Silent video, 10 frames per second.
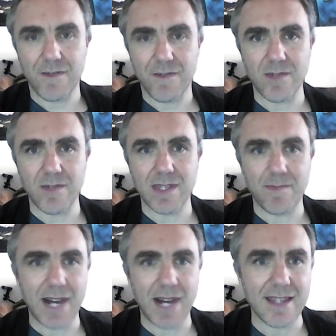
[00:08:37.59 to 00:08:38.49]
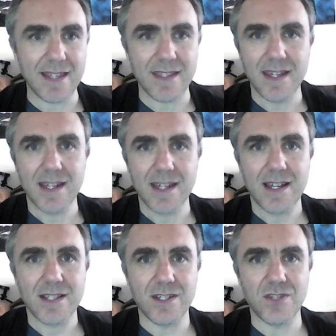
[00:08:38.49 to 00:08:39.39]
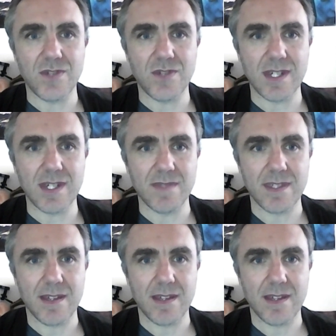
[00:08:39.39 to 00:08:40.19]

following the path to your dreams.